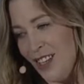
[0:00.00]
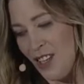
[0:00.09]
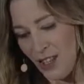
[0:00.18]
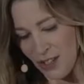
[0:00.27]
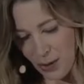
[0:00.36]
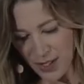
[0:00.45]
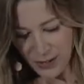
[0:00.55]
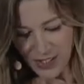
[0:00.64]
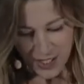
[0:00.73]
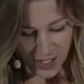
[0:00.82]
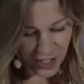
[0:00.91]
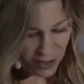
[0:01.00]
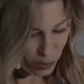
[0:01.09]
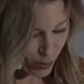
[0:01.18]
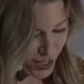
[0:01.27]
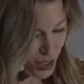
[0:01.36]
So as physicians,
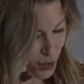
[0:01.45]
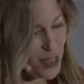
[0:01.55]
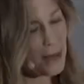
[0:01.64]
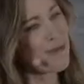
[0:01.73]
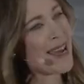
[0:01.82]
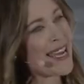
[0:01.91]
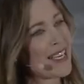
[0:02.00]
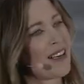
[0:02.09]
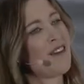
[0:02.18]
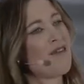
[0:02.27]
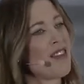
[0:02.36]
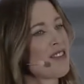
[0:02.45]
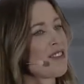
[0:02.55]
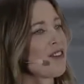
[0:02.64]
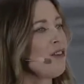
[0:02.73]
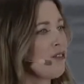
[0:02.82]
what do we make of
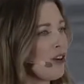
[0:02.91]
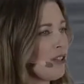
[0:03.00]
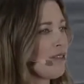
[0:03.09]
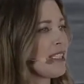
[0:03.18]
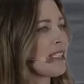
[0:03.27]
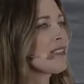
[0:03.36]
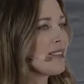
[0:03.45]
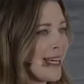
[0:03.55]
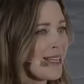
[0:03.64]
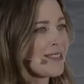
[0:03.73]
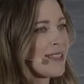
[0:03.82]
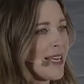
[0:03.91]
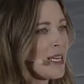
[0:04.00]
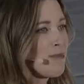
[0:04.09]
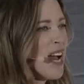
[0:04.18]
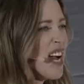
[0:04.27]
this evolving
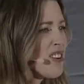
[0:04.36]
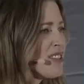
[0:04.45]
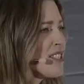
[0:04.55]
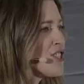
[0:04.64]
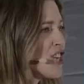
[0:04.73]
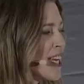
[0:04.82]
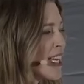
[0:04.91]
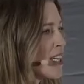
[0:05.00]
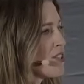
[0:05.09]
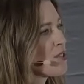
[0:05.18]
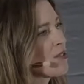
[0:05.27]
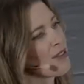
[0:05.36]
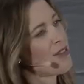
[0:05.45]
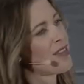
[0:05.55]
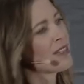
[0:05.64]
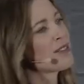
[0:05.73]
landscape? How does it change the
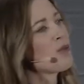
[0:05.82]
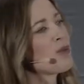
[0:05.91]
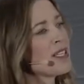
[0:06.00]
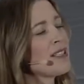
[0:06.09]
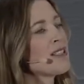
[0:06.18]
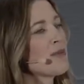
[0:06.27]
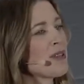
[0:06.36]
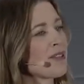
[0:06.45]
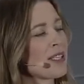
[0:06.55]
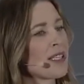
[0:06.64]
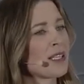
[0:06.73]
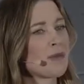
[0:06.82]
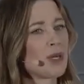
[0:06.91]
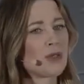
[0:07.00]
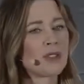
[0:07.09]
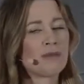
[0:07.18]
things that we need to be thinking
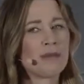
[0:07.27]
about?